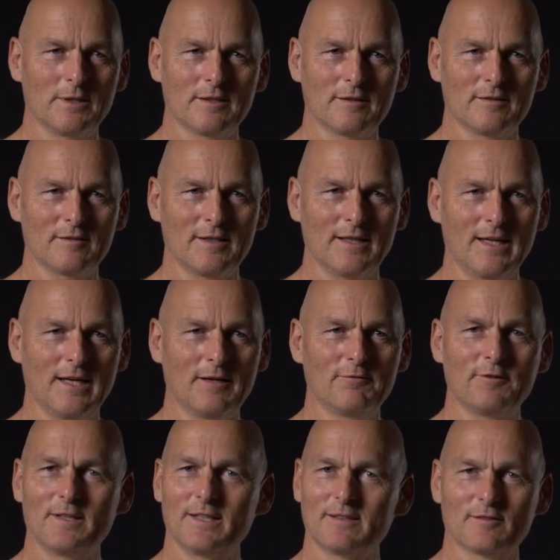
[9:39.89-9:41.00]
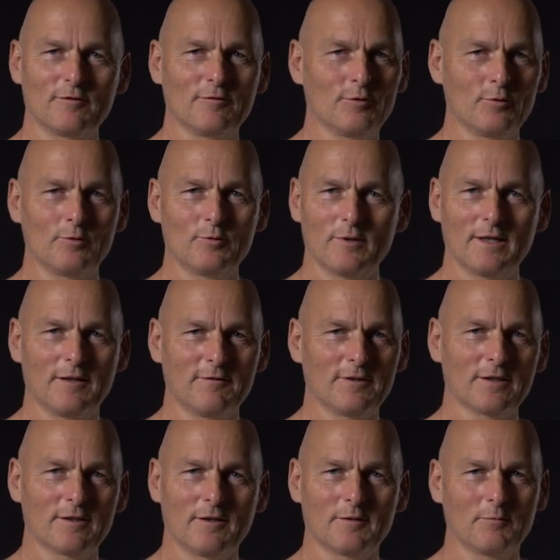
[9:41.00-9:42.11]
because every interview
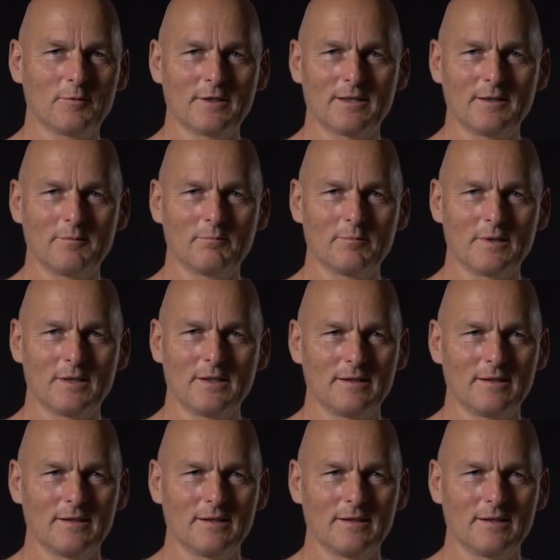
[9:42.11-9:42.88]
ever done with him,